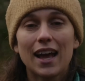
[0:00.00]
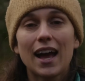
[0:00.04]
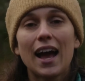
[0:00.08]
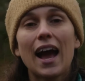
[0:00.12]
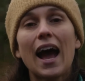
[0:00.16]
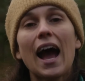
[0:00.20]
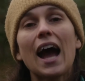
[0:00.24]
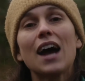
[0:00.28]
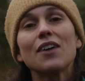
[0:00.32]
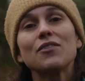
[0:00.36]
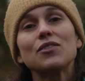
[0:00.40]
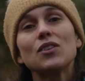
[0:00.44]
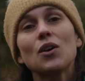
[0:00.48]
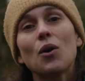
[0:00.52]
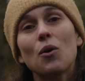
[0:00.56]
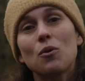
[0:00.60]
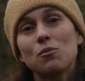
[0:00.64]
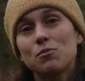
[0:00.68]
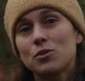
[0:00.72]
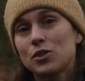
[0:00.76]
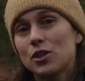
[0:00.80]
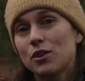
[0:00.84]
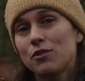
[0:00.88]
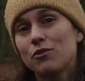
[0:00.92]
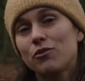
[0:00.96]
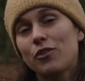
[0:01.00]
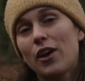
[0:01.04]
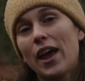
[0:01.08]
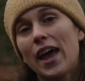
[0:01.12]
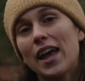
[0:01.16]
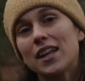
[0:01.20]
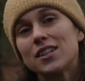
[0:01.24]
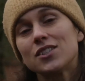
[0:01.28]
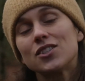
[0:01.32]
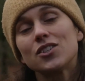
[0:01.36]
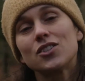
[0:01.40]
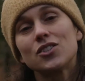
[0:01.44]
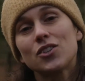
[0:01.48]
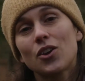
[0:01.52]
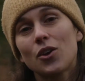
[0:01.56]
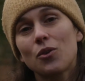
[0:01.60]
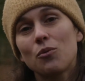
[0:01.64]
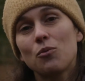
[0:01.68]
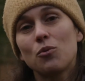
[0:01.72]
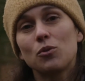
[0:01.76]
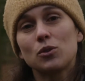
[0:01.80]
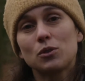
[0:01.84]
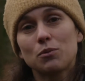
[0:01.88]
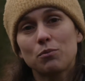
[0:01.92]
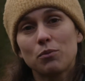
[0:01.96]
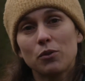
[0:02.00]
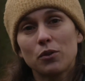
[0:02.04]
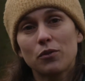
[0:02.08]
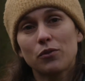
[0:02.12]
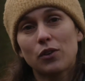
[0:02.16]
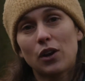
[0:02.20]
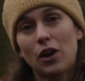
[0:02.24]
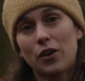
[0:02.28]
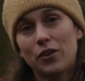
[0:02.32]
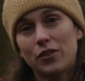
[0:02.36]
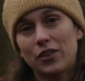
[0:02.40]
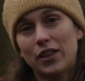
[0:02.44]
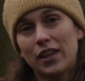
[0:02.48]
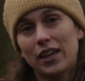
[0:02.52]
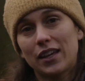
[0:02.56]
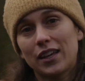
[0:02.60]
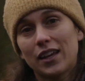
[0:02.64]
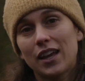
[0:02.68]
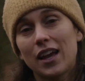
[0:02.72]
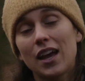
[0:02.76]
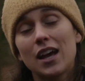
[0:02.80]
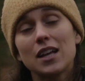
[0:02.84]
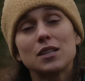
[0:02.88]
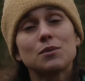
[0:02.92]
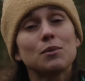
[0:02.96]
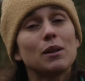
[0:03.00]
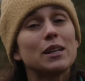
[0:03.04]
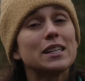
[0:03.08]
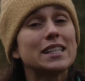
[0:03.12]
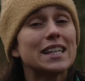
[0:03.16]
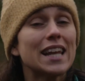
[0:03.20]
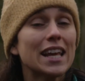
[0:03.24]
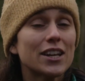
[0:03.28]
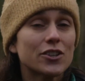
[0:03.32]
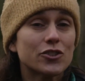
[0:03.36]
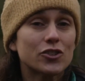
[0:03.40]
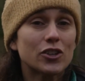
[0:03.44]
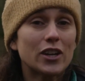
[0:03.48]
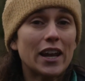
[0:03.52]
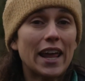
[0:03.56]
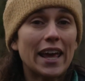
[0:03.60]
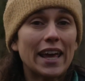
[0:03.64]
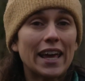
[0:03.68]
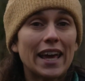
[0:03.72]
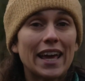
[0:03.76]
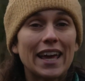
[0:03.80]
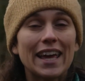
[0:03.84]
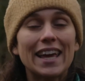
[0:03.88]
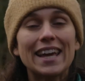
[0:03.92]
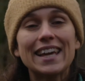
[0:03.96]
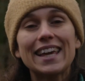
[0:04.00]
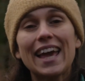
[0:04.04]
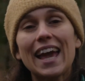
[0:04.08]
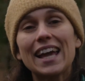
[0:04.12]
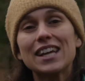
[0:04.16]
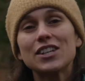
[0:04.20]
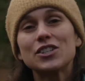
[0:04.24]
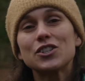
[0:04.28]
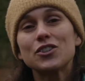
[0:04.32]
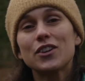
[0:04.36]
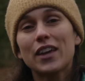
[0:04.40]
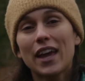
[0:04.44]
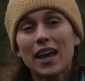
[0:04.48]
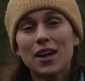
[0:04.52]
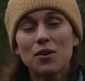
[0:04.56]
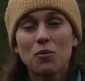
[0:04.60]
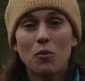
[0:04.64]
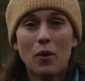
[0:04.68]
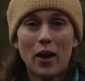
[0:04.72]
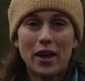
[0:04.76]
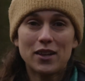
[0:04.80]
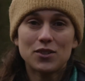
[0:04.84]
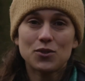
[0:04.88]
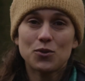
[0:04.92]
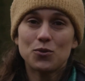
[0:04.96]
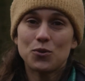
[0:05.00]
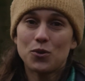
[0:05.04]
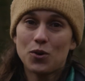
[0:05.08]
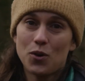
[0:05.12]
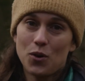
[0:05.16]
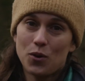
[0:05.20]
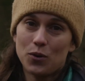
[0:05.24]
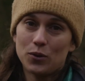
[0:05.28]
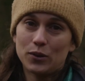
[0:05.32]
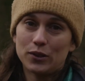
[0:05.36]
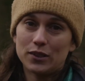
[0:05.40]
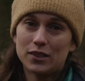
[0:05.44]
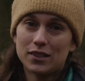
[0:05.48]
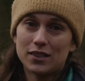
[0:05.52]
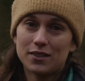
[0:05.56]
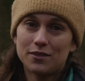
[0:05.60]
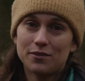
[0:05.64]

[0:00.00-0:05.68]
Have the option for head-to-toe waterproof clothing, as well as an extra layer in case you get wet or cold.